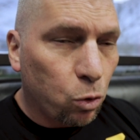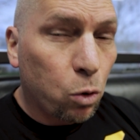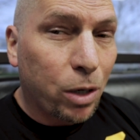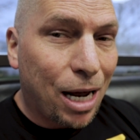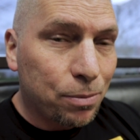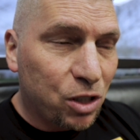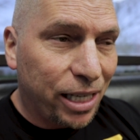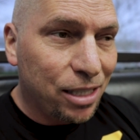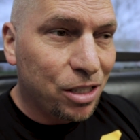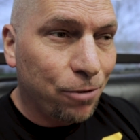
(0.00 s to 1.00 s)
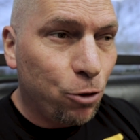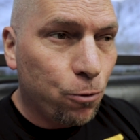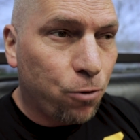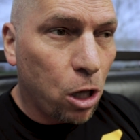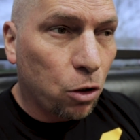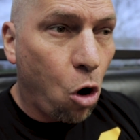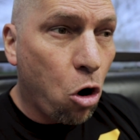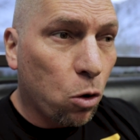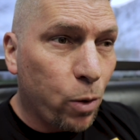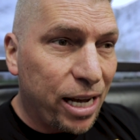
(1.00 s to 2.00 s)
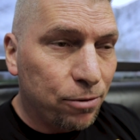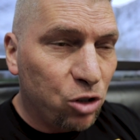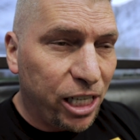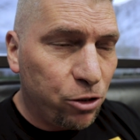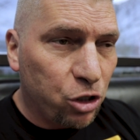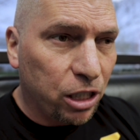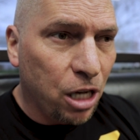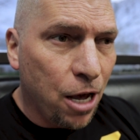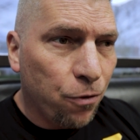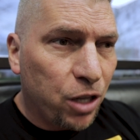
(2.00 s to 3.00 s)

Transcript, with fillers: Well, what I'm saying is if you follow our way of teaching,